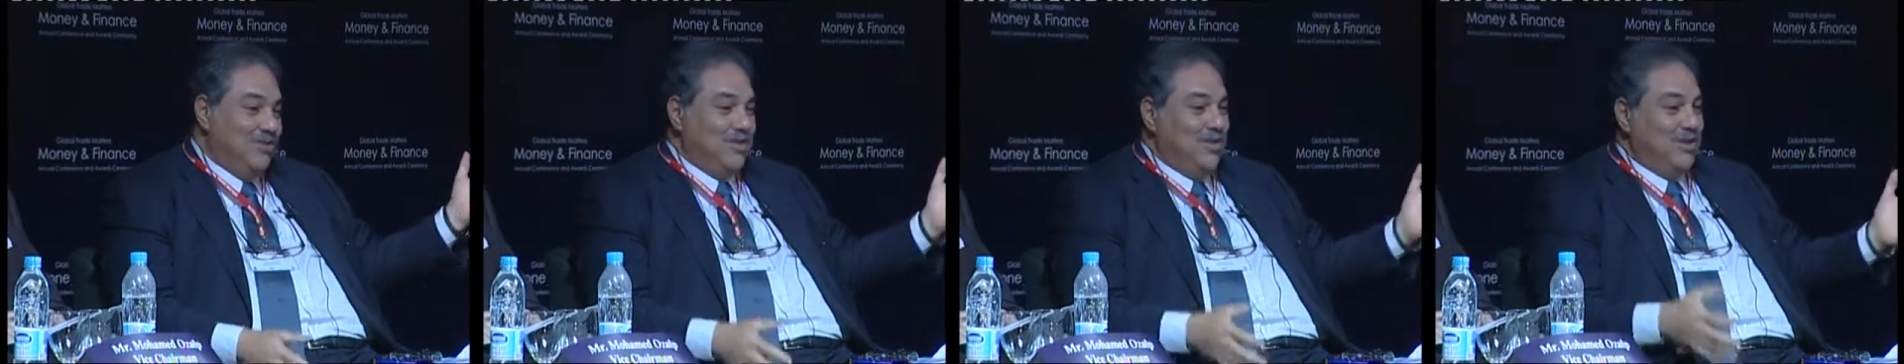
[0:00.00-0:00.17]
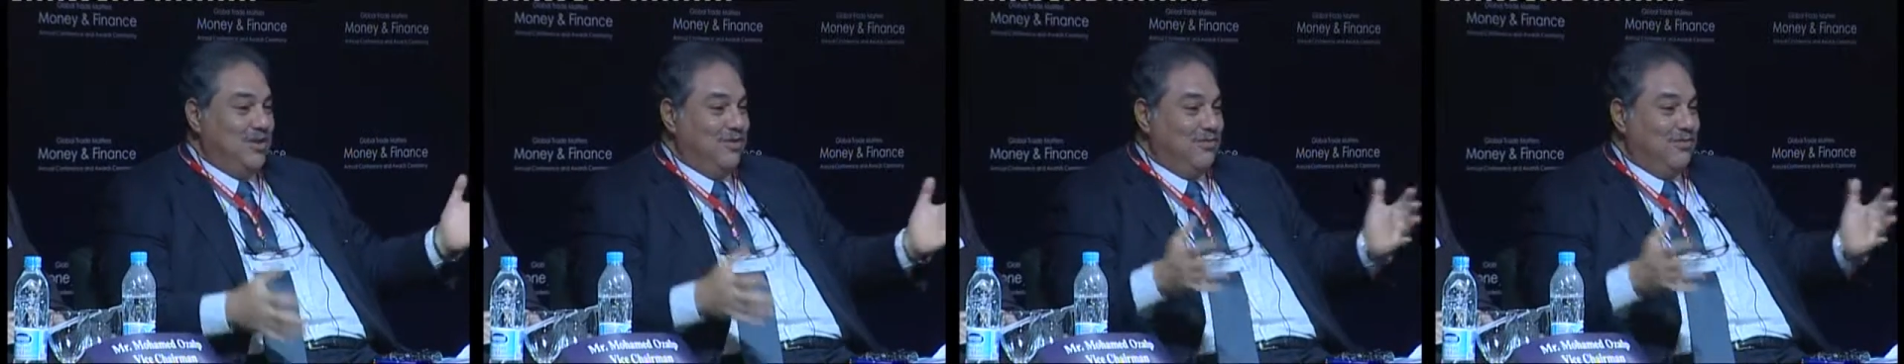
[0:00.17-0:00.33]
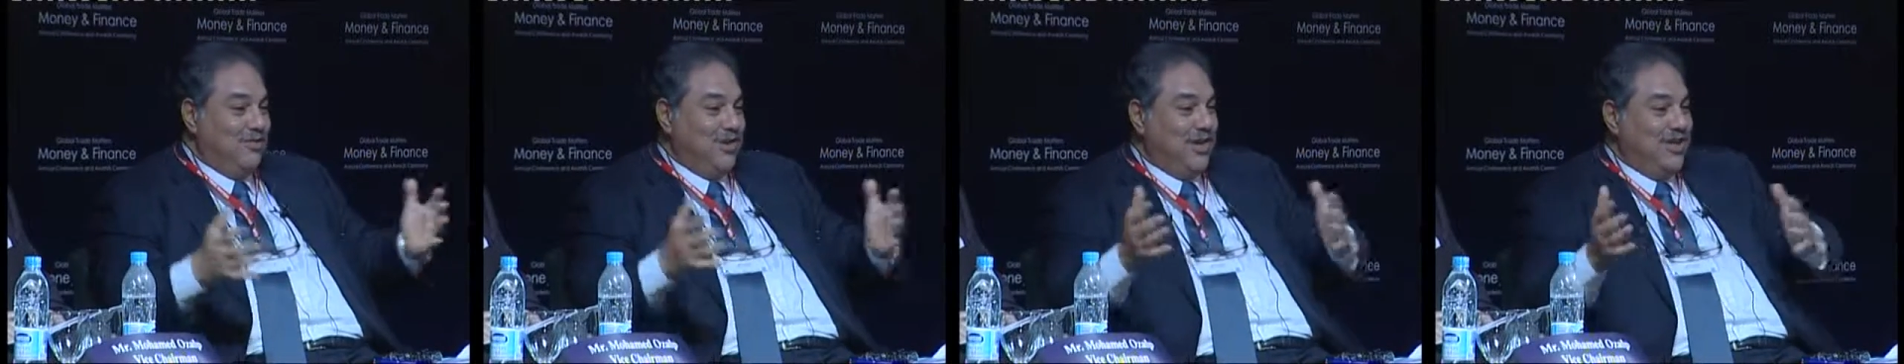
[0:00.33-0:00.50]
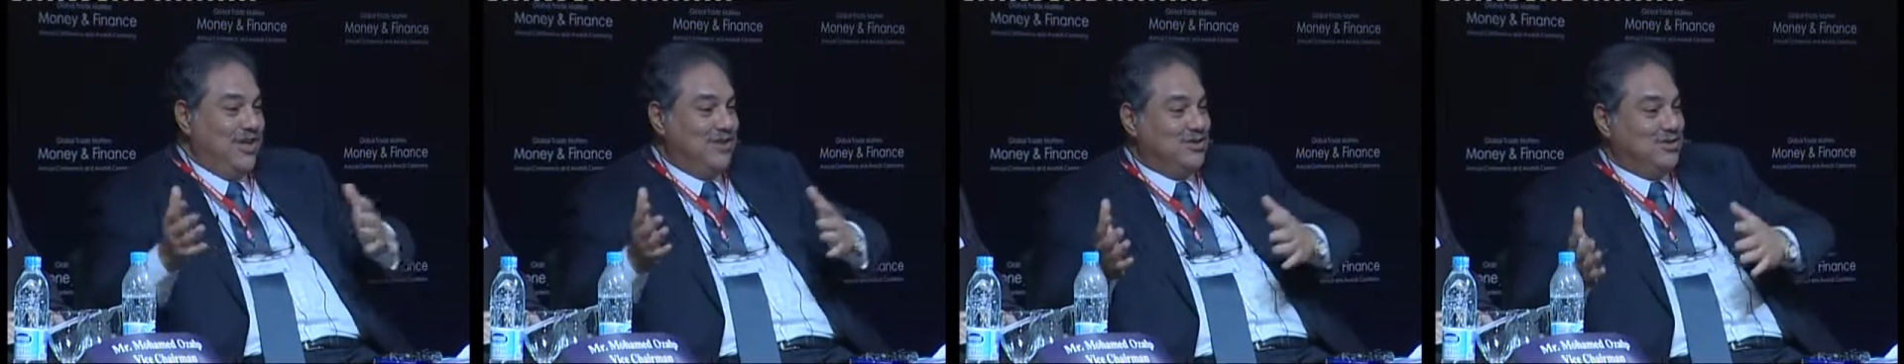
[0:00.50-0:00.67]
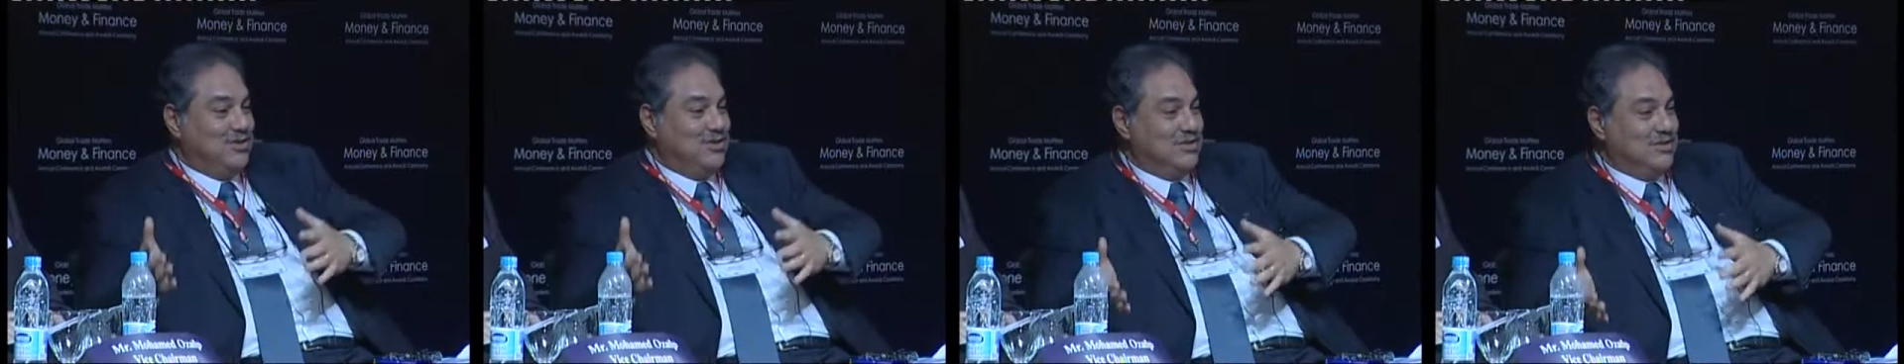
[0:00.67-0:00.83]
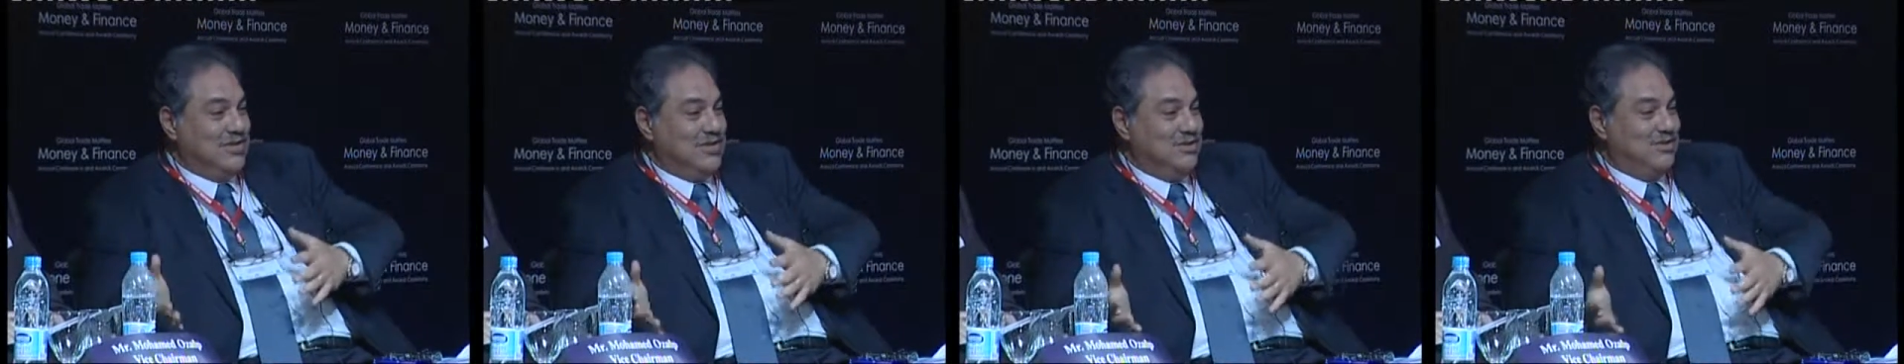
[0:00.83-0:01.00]
then the financial
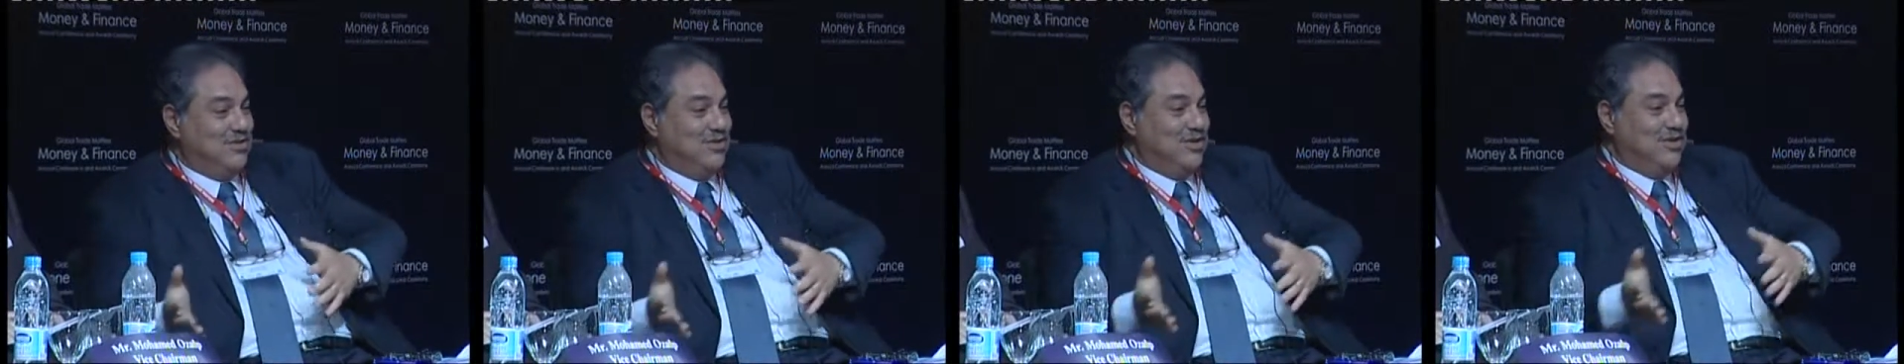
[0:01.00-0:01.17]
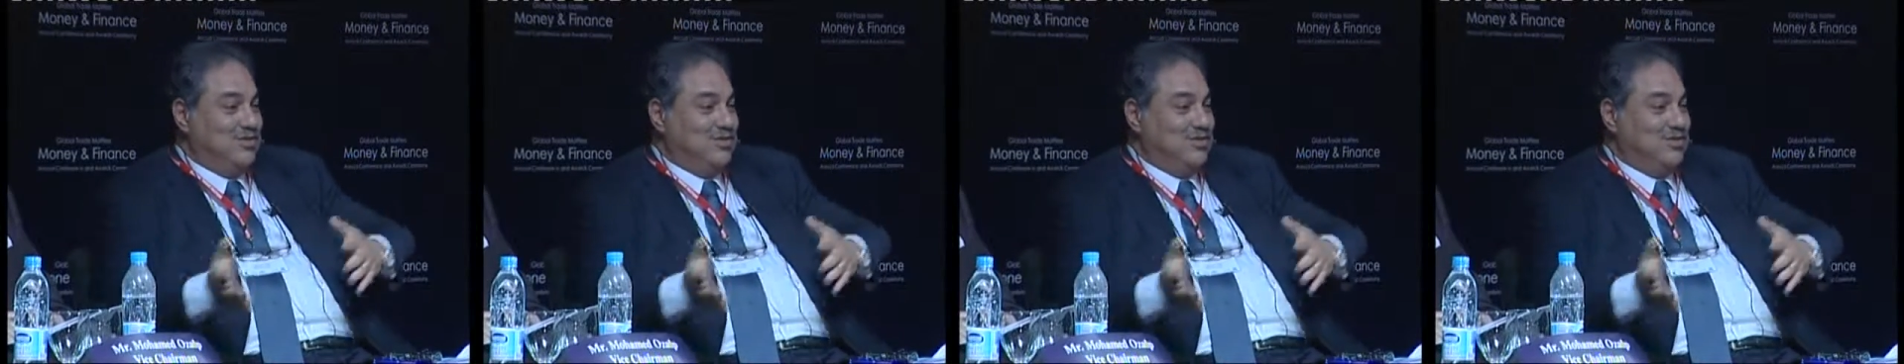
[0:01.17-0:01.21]
center